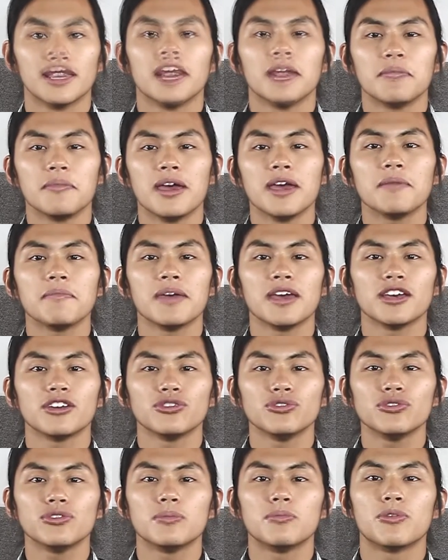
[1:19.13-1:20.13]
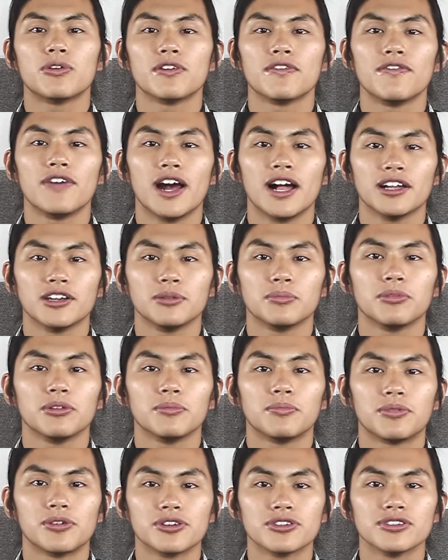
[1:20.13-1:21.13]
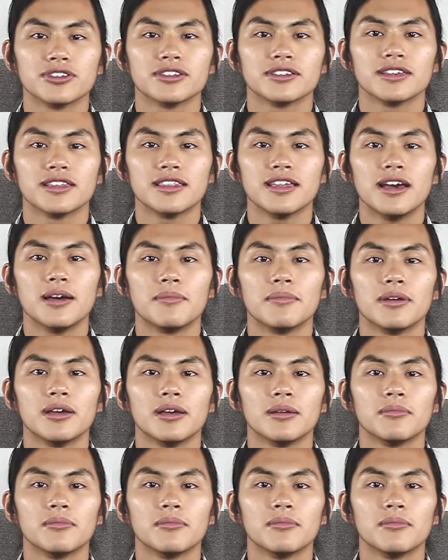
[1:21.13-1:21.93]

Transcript: And it may make you a more valuable person to them